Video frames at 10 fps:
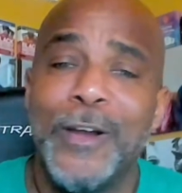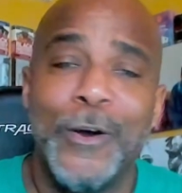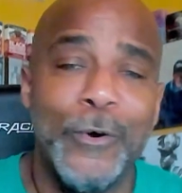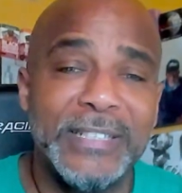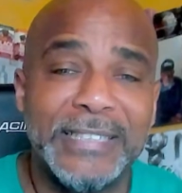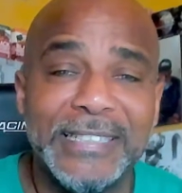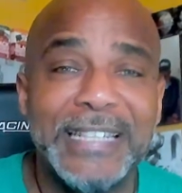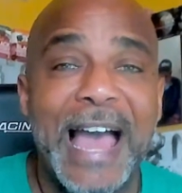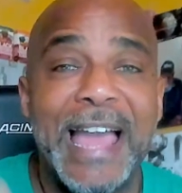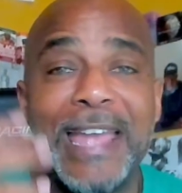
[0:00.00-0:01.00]
Who is this
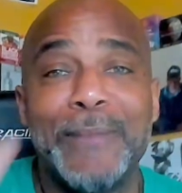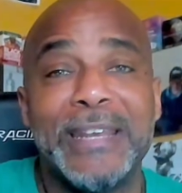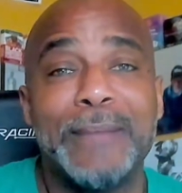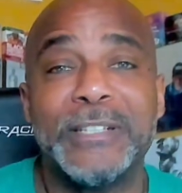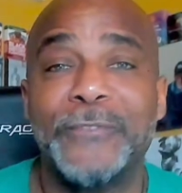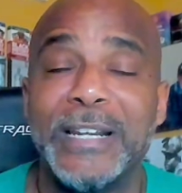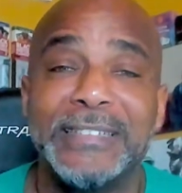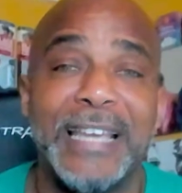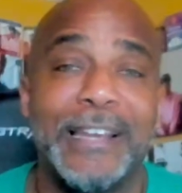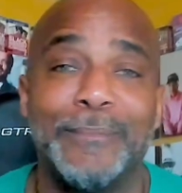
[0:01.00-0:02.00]
guy? Hey, my name is Freddie
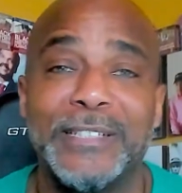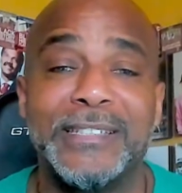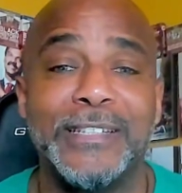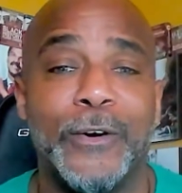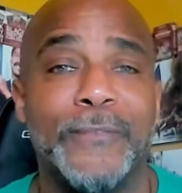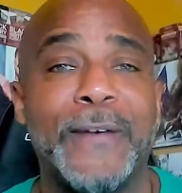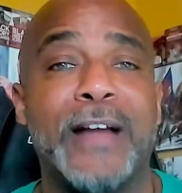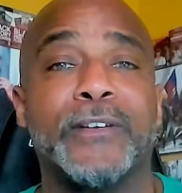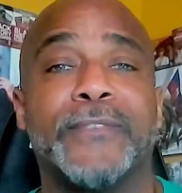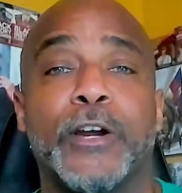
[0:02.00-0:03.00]
Taylor. I'm the CEO and
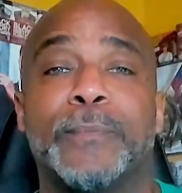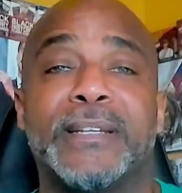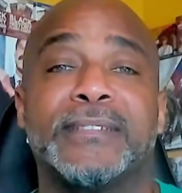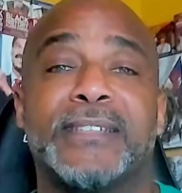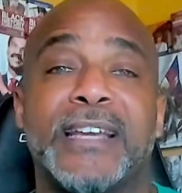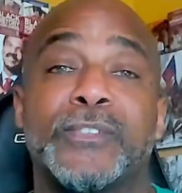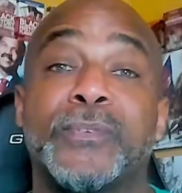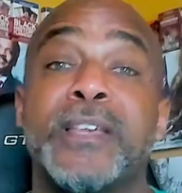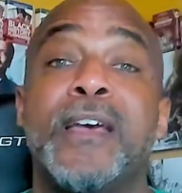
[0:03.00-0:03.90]
founder of Urban Intellectuals.